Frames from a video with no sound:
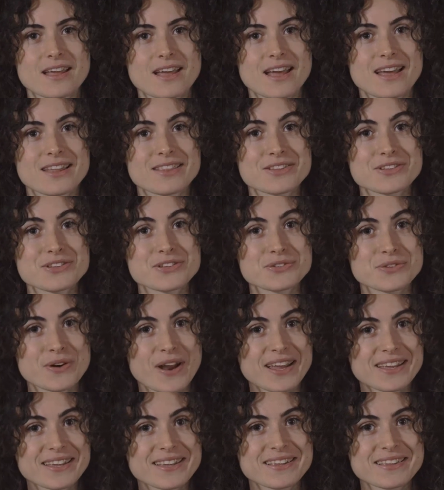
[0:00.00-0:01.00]
And the
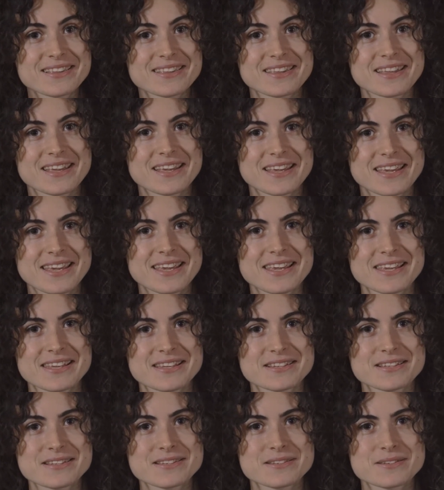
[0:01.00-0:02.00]
striking thing
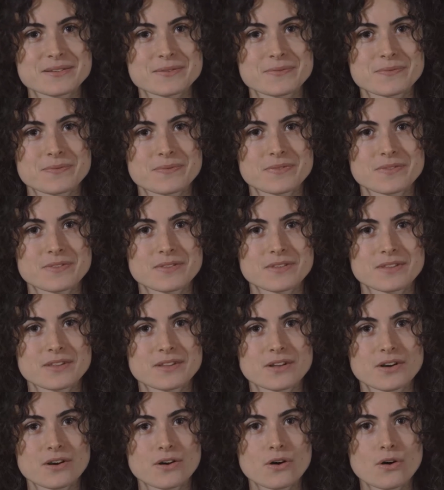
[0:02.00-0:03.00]
is,
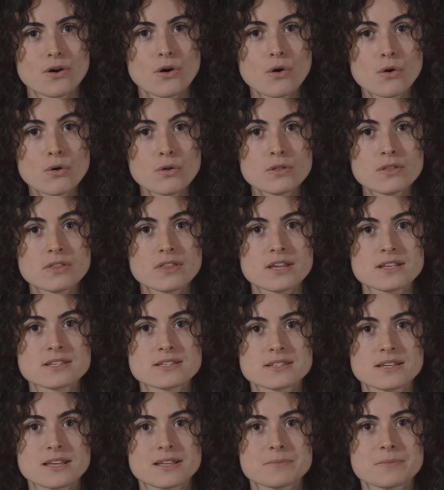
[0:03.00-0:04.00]
all
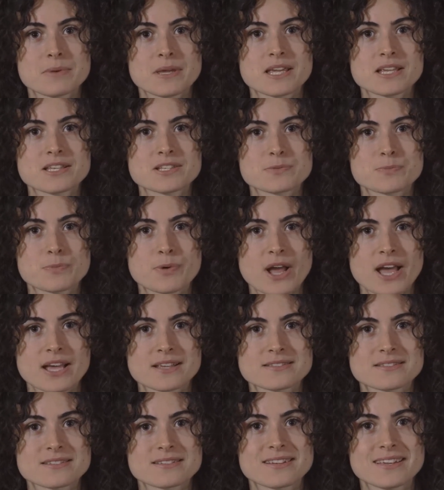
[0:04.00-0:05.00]
this can be
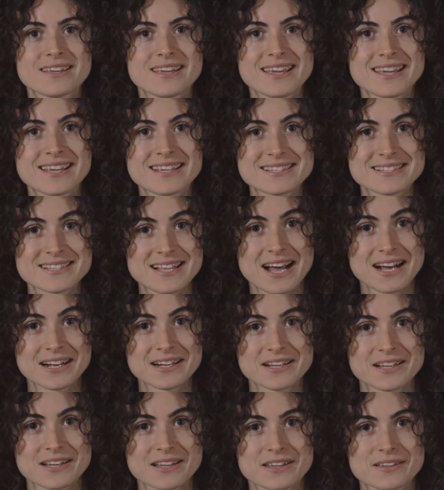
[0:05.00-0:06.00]
expressed
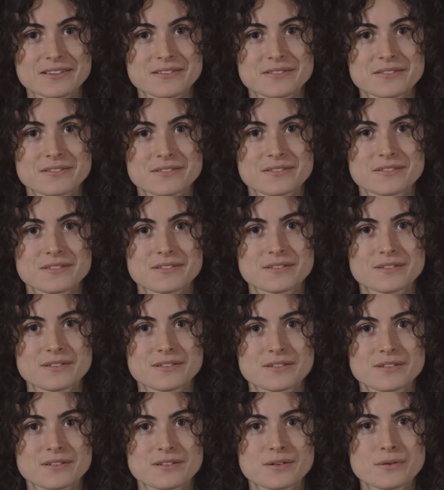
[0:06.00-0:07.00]
exactly
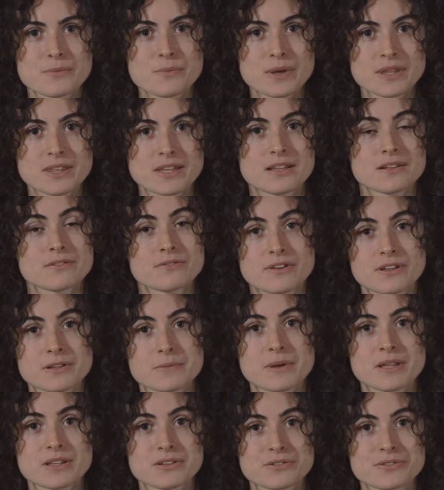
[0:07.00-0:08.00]
within
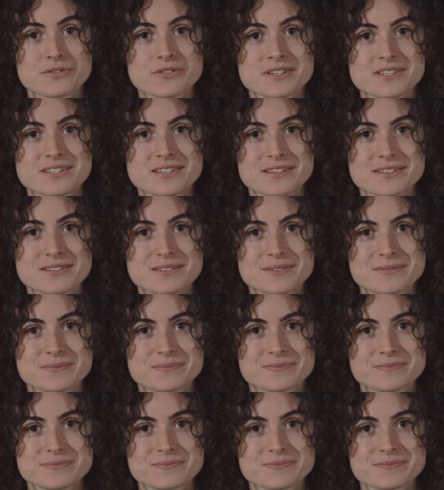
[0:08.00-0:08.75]
fundamental physics.